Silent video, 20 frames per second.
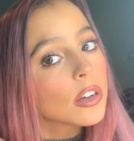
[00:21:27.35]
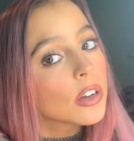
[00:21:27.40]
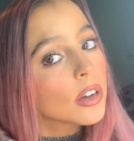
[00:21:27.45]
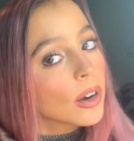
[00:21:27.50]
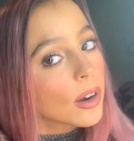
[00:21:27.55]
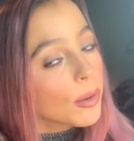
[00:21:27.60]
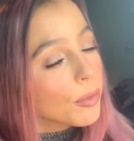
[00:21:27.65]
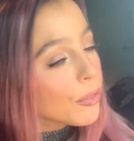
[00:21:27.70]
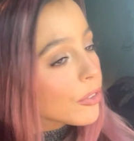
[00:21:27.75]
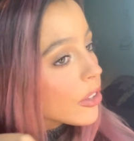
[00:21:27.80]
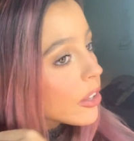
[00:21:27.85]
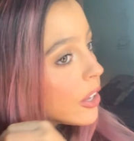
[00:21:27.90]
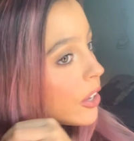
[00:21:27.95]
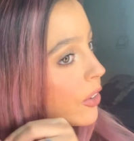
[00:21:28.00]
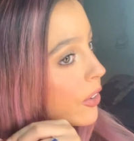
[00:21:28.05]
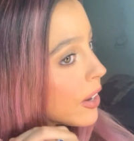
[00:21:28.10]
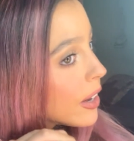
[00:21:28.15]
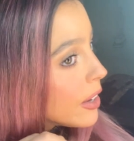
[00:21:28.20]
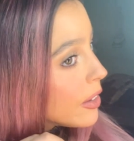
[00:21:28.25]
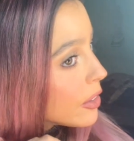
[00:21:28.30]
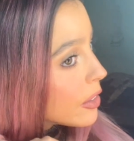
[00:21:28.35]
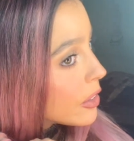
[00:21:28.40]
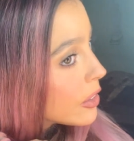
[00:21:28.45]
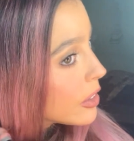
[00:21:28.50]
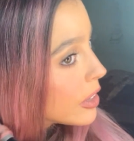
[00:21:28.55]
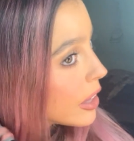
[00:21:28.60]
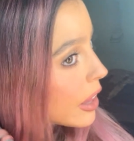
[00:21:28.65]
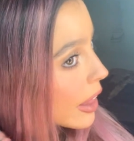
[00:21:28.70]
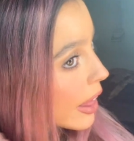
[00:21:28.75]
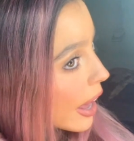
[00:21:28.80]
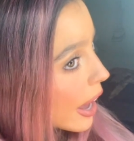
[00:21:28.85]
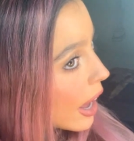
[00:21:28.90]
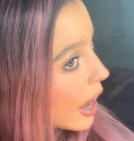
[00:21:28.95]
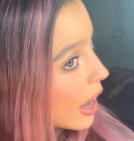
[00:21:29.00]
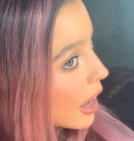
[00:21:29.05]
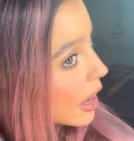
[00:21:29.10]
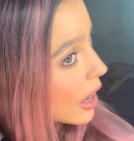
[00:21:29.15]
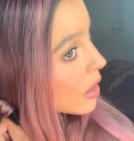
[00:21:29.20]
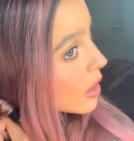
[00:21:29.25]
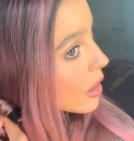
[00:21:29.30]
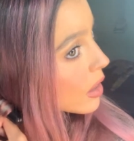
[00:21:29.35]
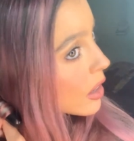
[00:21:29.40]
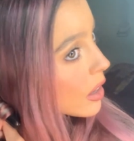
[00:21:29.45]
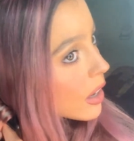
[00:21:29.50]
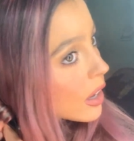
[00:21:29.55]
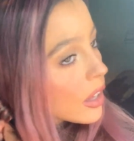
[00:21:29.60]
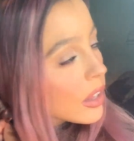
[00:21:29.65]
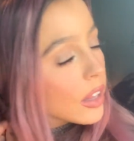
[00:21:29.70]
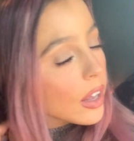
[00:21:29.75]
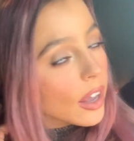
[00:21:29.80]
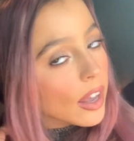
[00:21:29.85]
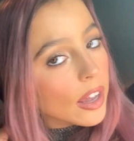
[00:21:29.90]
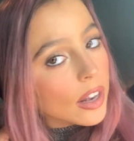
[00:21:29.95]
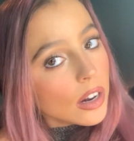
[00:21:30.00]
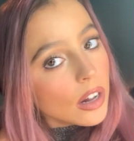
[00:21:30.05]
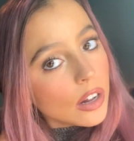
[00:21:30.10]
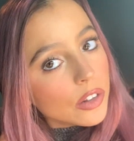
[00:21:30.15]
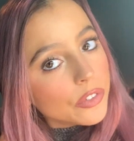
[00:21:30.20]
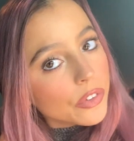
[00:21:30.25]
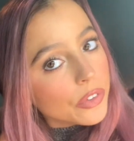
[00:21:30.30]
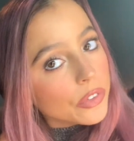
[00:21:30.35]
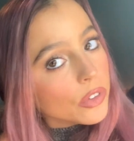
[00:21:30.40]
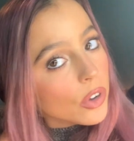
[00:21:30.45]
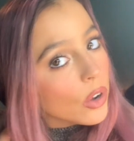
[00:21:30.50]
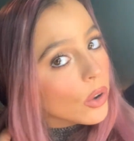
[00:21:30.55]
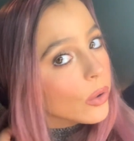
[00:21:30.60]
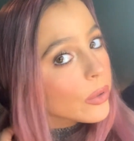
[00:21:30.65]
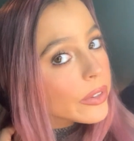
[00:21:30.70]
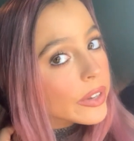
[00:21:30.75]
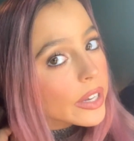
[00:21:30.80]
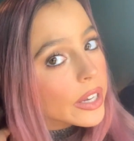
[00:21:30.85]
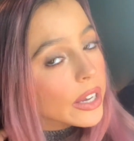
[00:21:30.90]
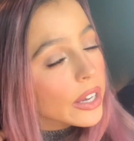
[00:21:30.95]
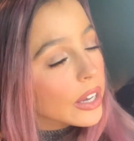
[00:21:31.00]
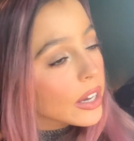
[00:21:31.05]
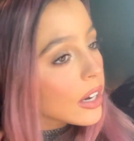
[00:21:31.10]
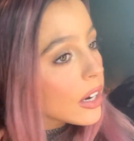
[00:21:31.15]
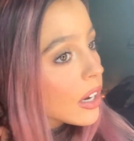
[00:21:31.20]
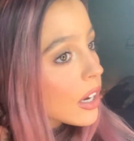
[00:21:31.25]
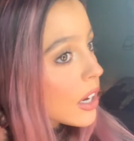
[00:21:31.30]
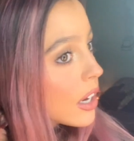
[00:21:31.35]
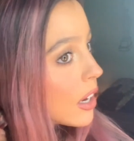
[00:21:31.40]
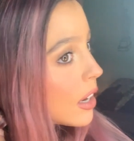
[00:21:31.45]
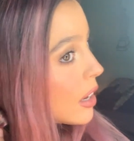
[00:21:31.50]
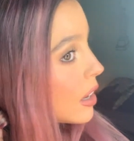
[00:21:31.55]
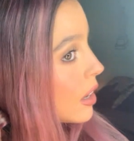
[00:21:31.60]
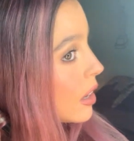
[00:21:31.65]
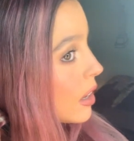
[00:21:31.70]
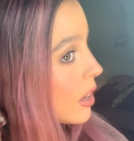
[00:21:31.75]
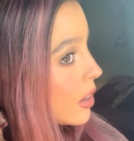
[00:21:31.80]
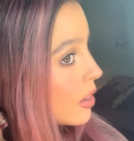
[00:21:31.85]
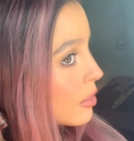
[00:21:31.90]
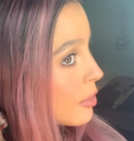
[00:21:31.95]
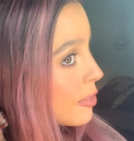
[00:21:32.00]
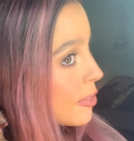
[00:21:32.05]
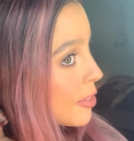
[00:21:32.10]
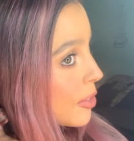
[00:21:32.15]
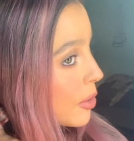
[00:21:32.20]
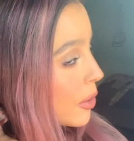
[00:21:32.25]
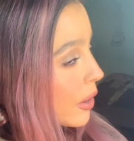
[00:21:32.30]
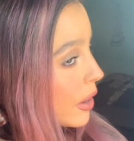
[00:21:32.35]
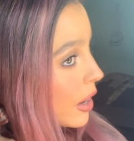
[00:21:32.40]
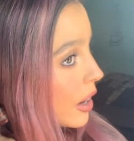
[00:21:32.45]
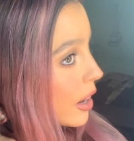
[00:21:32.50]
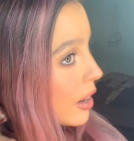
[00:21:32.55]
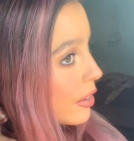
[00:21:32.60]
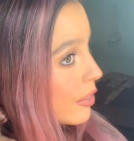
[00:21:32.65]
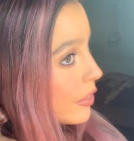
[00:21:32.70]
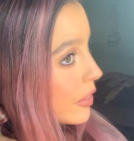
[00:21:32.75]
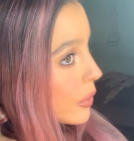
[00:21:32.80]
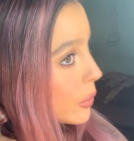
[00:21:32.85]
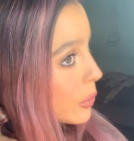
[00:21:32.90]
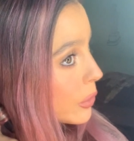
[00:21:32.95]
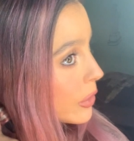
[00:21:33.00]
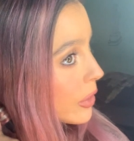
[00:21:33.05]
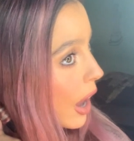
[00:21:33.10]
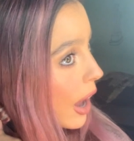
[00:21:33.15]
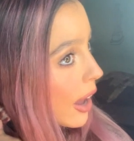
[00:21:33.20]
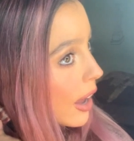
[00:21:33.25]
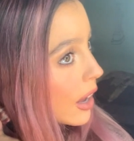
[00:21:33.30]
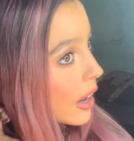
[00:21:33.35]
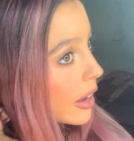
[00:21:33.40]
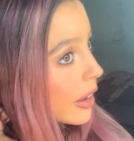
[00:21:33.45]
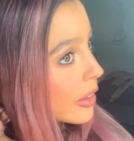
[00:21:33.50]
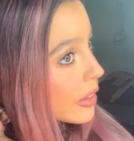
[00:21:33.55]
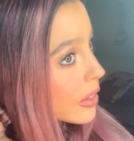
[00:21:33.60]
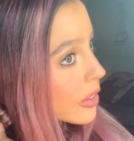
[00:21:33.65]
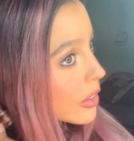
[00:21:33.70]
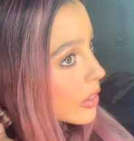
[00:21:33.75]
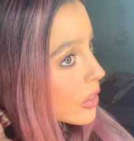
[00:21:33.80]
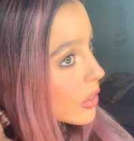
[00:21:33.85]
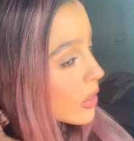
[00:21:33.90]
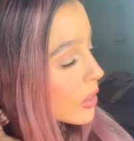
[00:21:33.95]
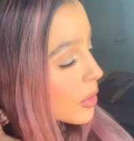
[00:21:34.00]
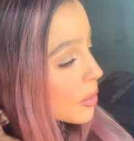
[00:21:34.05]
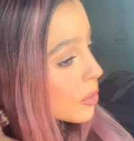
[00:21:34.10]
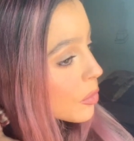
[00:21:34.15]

Hopefully you can see that. And then I'll just hold it here for a few seconds.